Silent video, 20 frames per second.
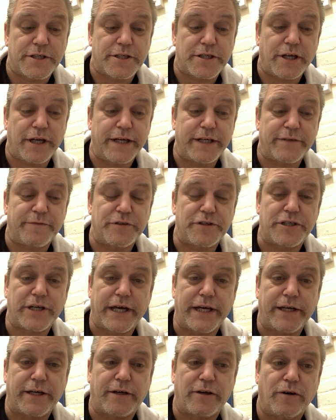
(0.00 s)
a slightly different
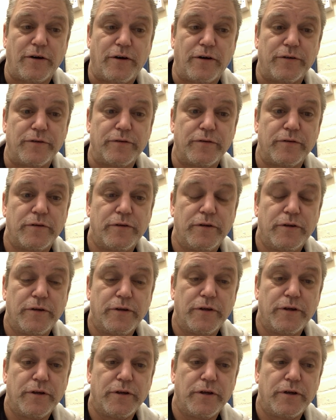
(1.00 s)
take on
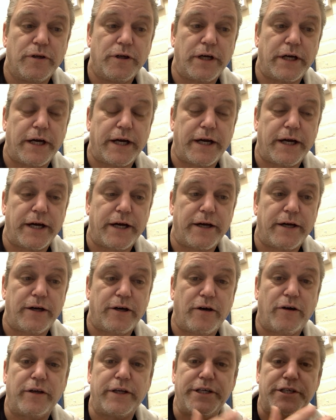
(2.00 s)

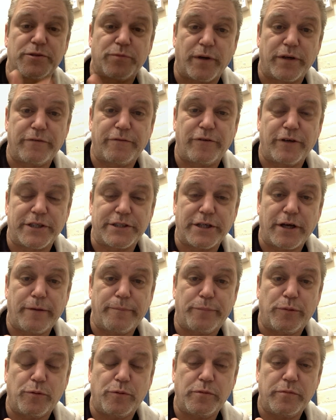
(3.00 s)
Ollie's one, for
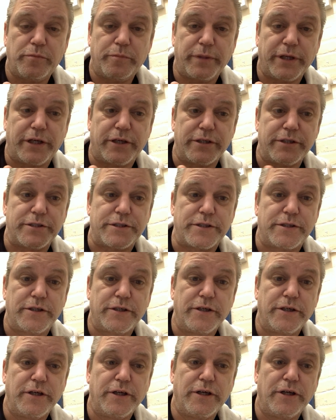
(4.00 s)
example, because
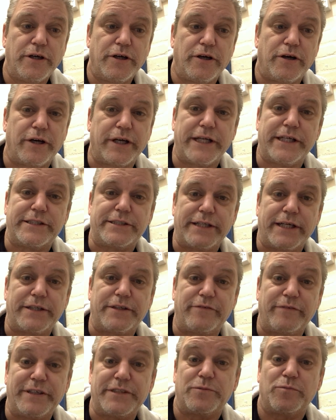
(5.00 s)
Ollie said
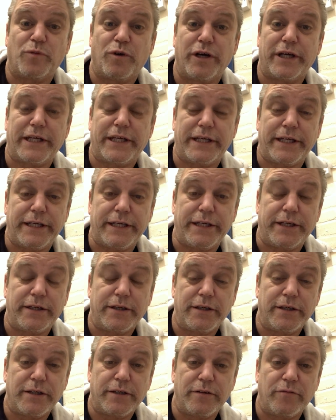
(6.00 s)
the reason why
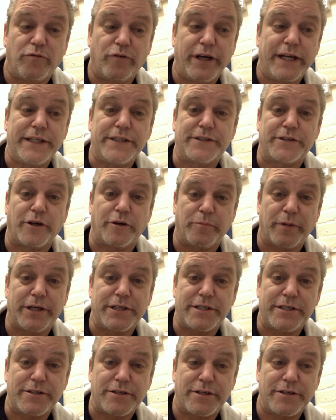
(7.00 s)
he reads so
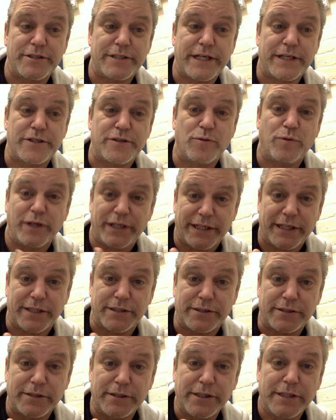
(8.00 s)
much is because that's all he
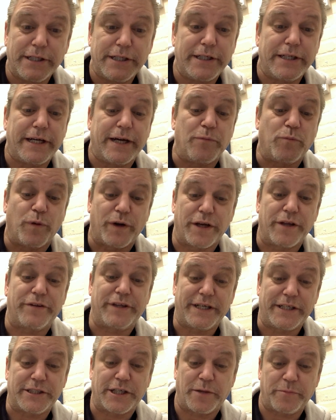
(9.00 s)
does. And one of the
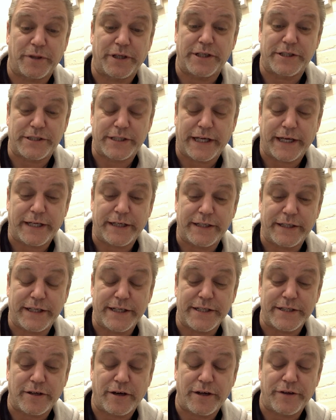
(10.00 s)
things I'm going to say
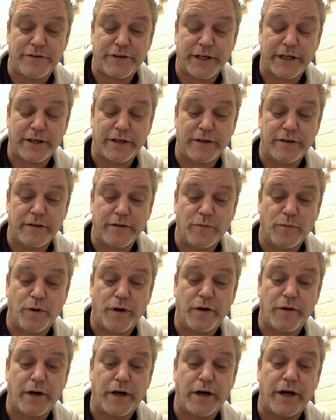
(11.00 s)
is I think
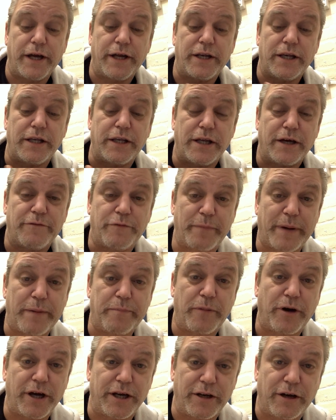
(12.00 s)
what I love about
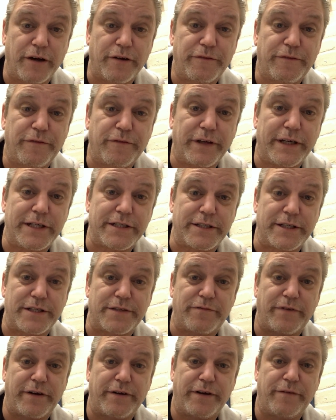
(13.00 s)
my life is
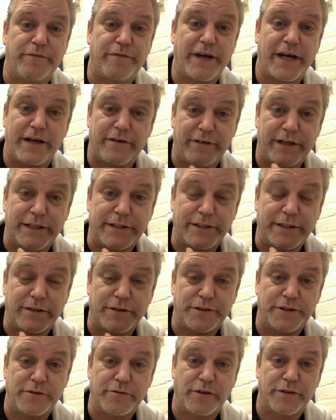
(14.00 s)
it's very varied and I
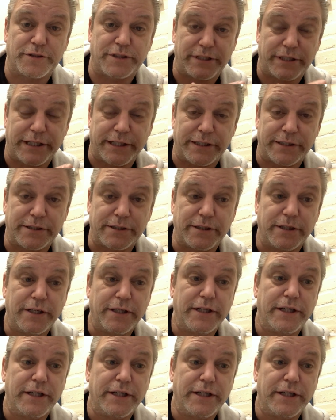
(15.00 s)
do lots of things.